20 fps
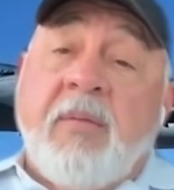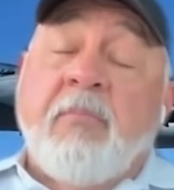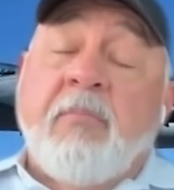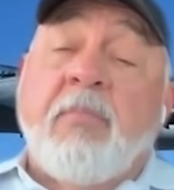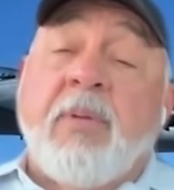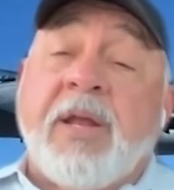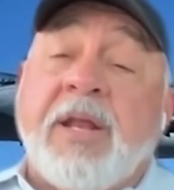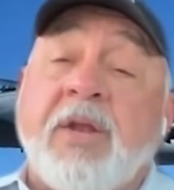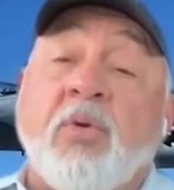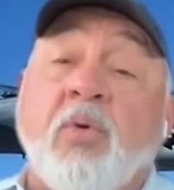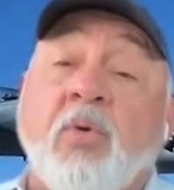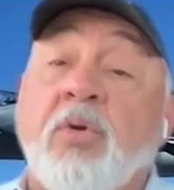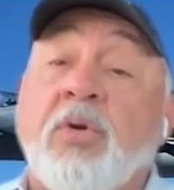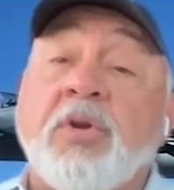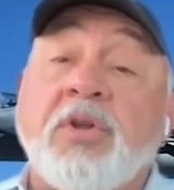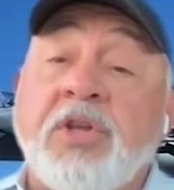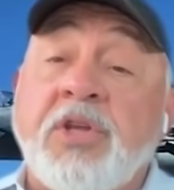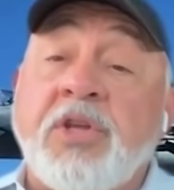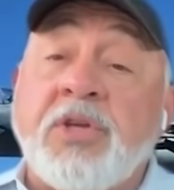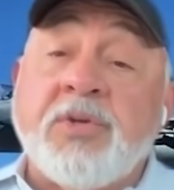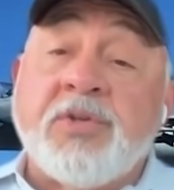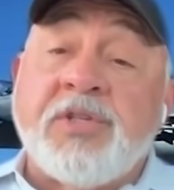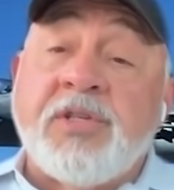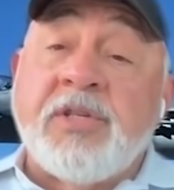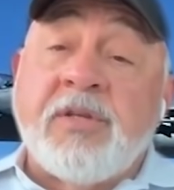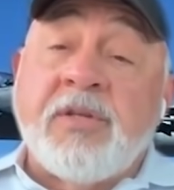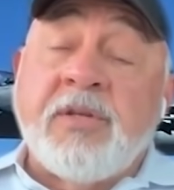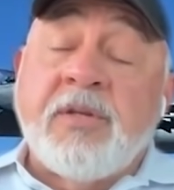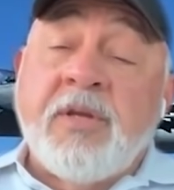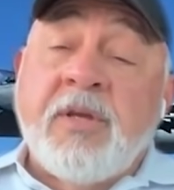But in order to use
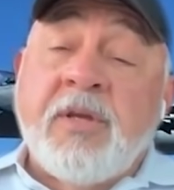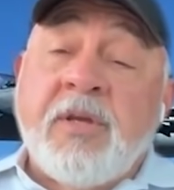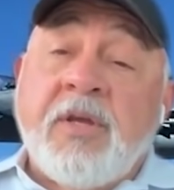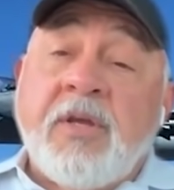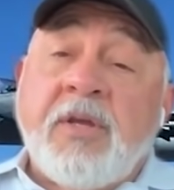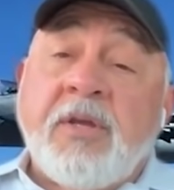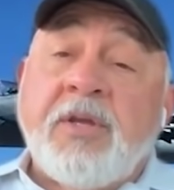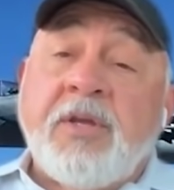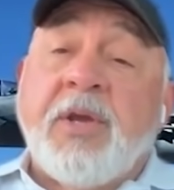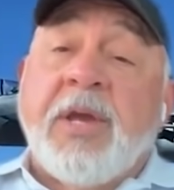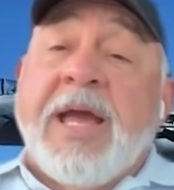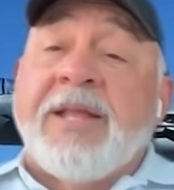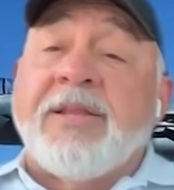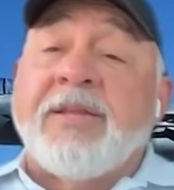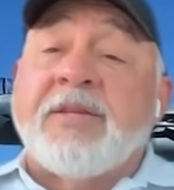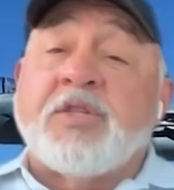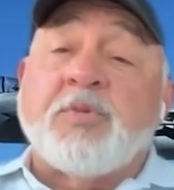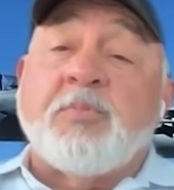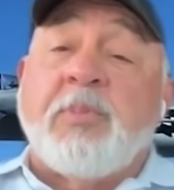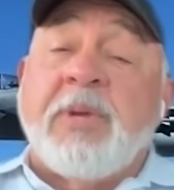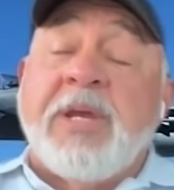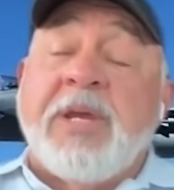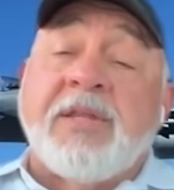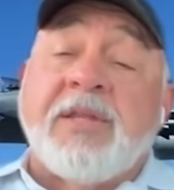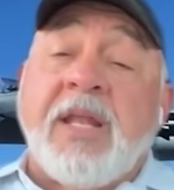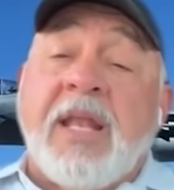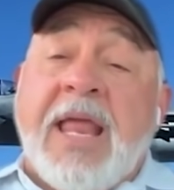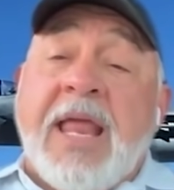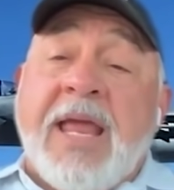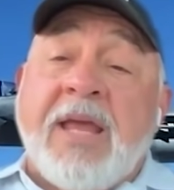it, you had to speak
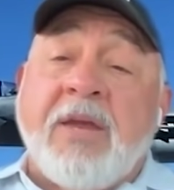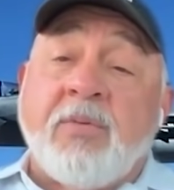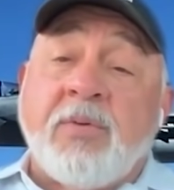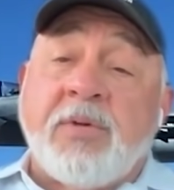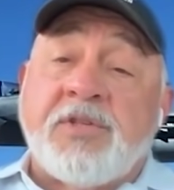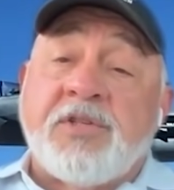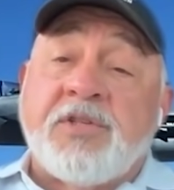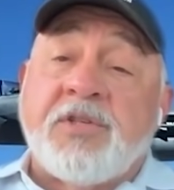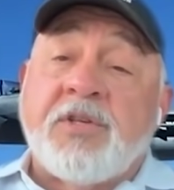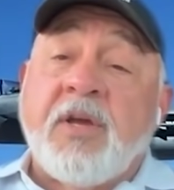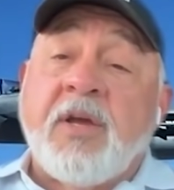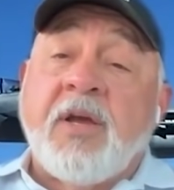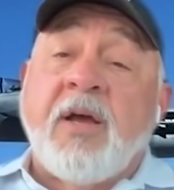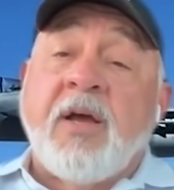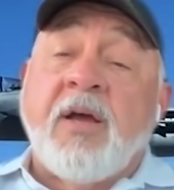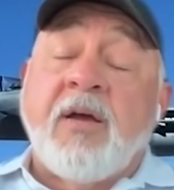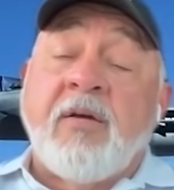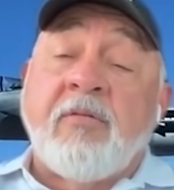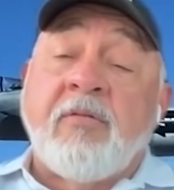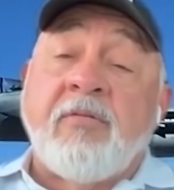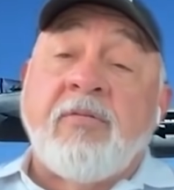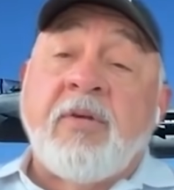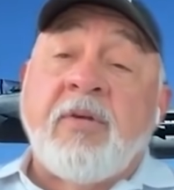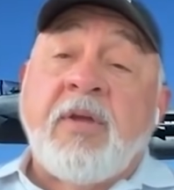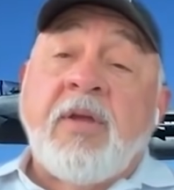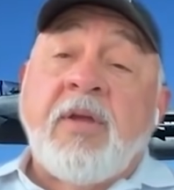the language of